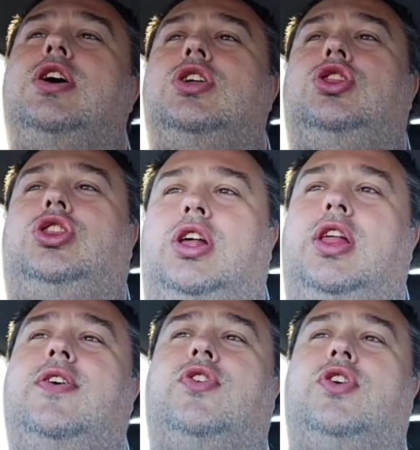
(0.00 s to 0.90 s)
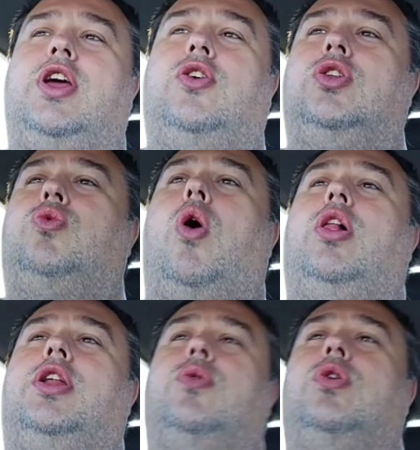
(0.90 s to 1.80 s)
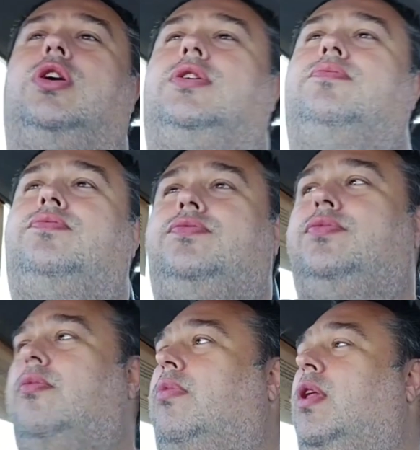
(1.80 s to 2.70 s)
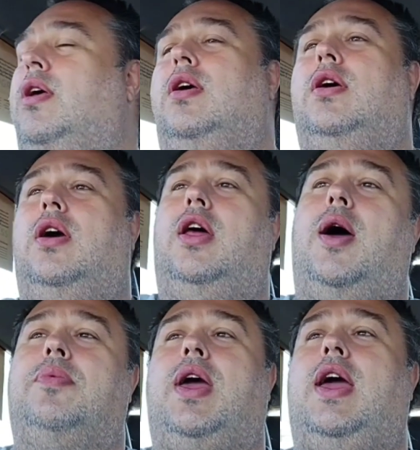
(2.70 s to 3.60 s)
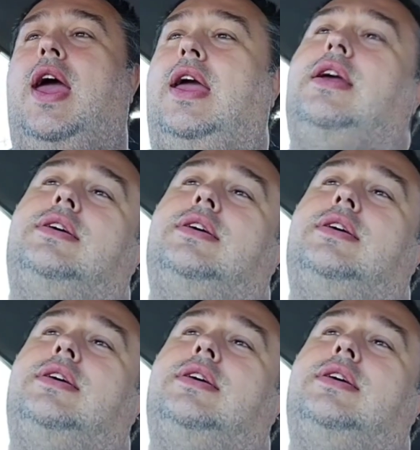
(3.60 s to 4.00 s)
deliver a good quality work? And I'm okay, hey,